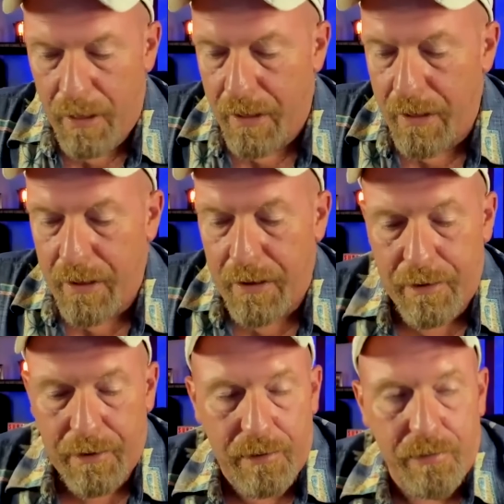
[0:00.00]

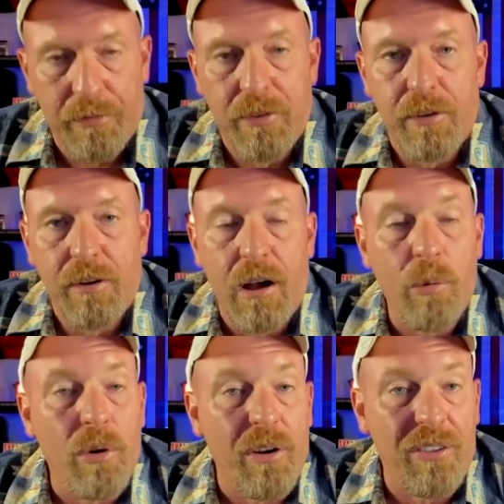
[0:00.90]
And I
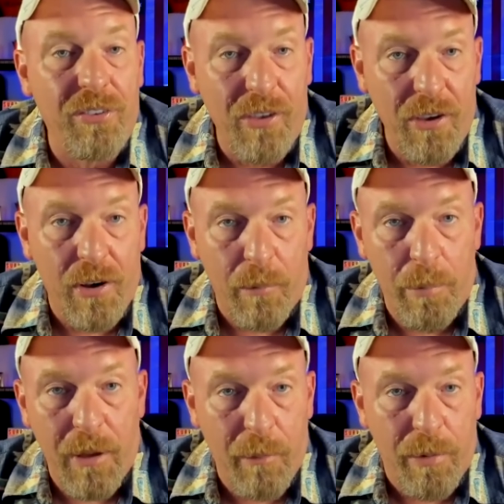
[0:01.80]
want to see it on
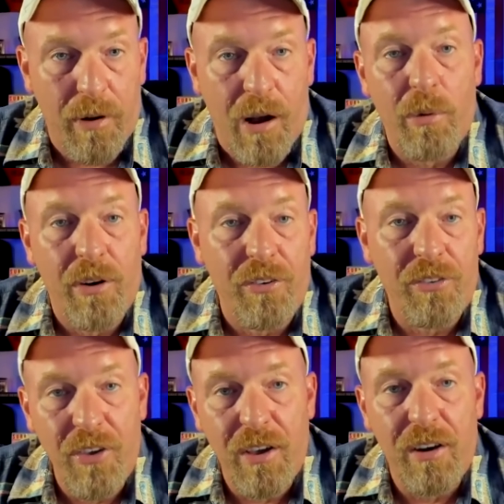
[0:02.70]
paper. I want to
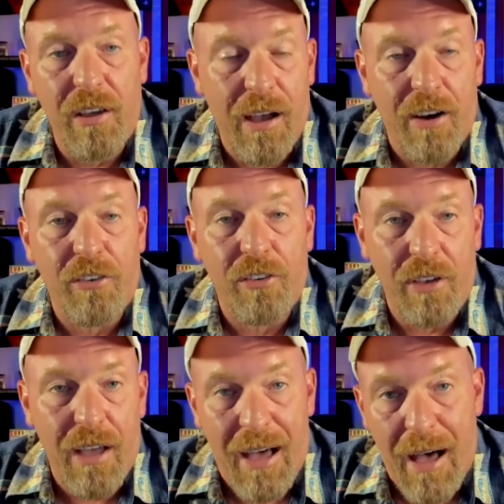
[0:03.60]
see it
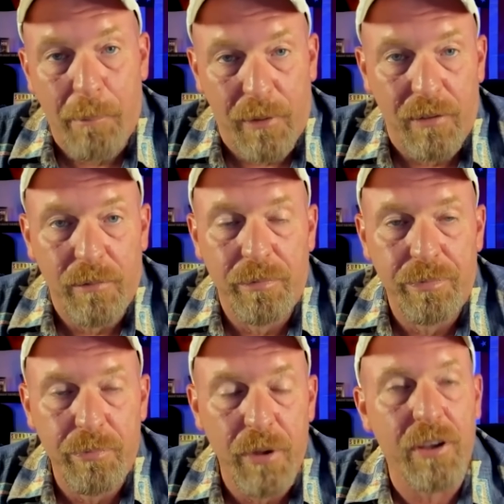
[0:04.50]
actually happen
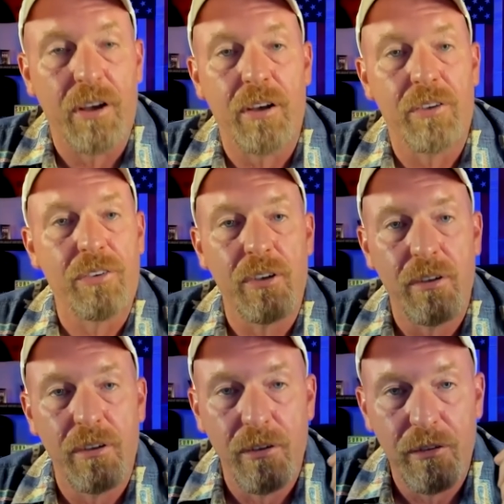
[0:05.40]
because
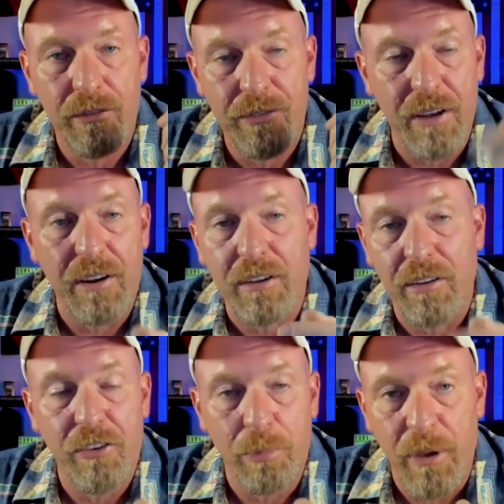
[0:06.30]

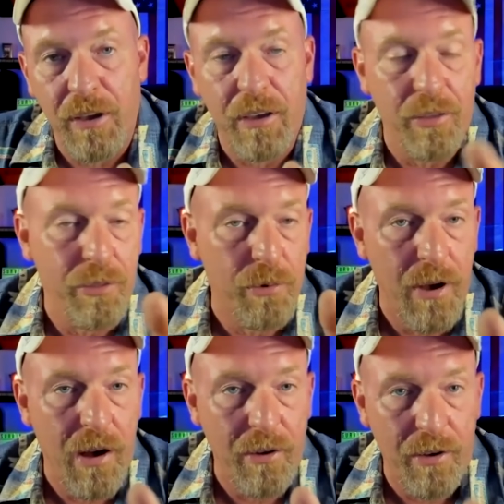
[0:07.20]
technically speaking,
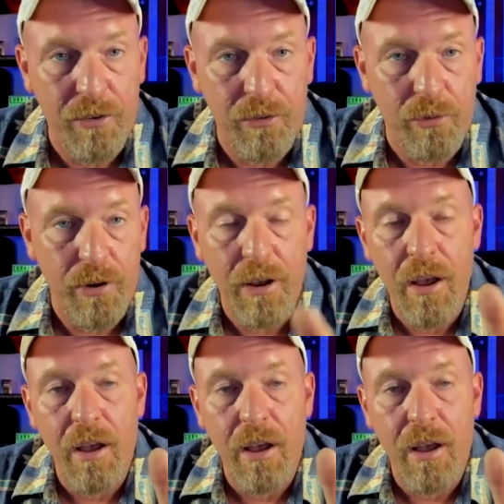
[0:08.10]
throughout history,